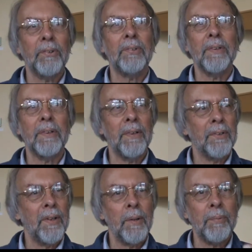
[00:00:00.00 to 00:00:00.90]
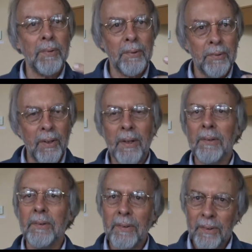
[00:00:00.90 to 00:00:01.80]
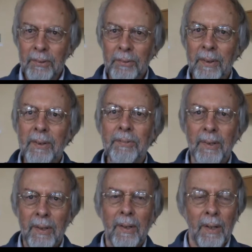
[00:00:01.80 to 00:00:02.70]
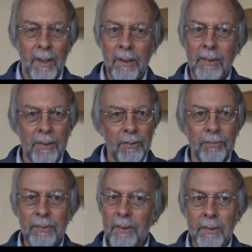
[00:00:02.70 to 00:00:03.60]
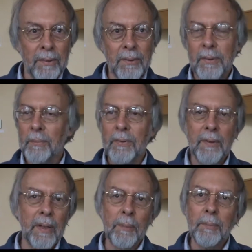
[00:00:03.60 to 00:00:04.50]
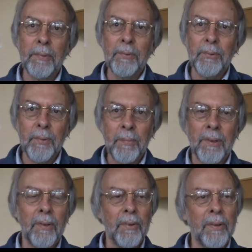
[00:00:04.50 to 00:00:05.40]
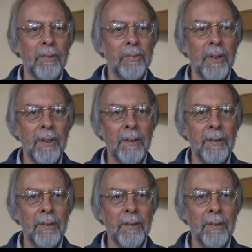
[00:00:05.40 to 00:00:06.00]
socially adept, they're talented, they're creative, they're capable of doing many things. And